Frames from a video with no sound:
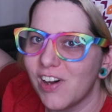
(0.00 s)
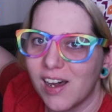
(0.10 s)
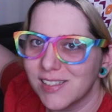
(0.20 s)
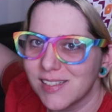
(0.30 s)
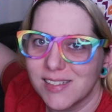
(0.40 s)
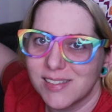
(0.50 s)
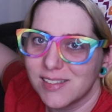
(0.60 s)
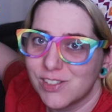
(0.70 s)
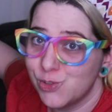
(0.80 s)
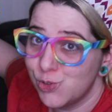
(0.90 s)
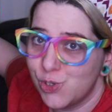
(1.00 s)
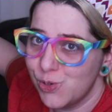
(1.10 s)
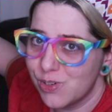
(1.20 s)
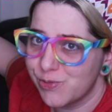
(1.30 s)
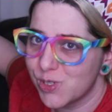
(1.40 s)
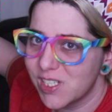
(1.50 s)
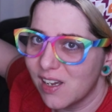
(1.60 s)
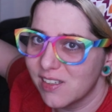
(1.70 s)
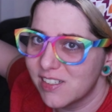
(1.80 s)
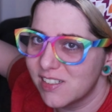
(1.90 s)
of hot sauce is 2 to
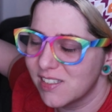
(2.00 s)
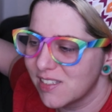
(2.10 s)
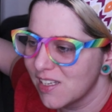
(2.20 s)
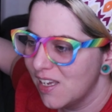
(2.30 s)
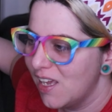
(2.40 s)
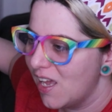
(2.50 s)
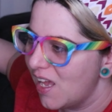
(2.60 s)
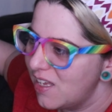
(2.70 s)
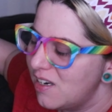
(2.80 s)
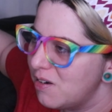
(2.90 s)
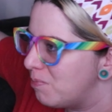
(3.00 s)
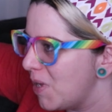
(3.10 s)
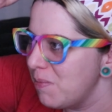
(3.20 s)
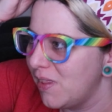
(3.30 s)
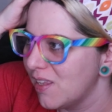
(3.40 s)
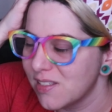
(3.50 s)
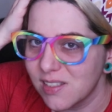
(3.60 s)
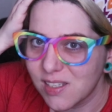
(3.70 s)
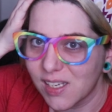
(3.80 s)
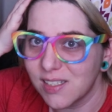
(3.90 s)
$4. And maybe this
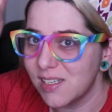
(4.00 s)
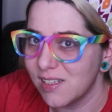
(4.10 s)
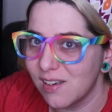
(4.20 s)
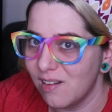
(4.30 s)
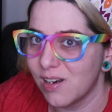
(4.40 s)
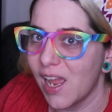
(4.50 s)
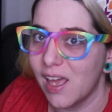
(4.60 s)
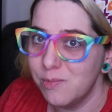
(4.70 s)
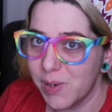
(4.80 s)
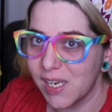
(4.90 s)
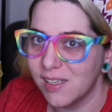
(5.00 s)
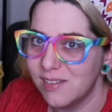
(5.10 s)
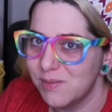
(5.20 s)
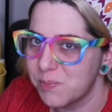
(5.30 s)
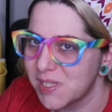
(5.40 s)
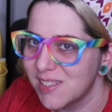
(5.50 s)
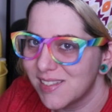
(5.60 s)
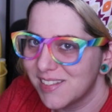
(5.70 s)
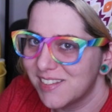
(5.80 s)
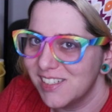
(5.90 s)
is like a $10 headband, but that's
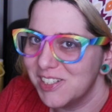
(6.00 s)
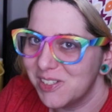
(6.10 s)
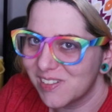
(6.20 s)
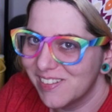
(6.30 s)
still